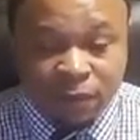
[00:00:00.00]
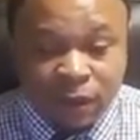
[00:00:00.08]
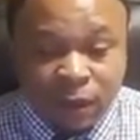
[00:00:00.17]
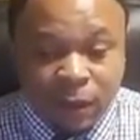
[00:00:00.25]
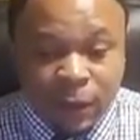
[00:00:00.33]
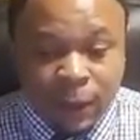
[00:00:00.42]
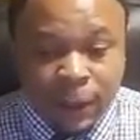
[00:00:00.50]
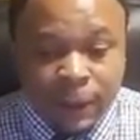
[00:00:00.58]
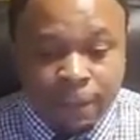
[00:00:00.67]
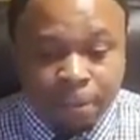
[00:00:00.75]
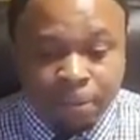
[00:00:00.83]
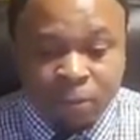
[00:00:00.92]

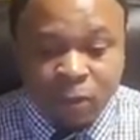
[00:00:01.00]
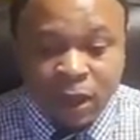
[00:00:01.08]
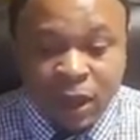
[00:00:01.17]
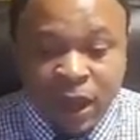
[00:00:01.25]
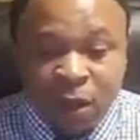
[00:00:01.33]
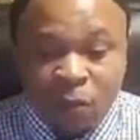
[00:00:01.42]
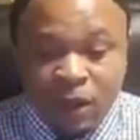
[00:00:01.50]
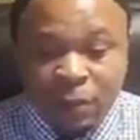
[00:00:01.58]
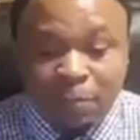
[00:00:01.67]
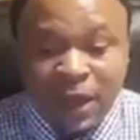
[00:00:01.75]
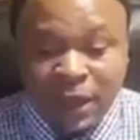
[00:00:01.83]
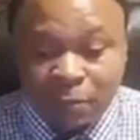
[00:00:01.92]
And when I
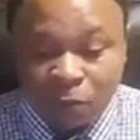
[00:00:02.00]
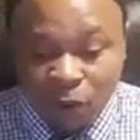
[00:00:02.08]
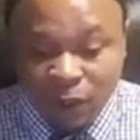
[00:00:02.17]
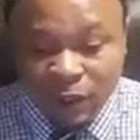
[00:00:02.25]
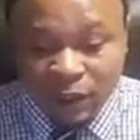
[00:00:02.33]
paid the mortgage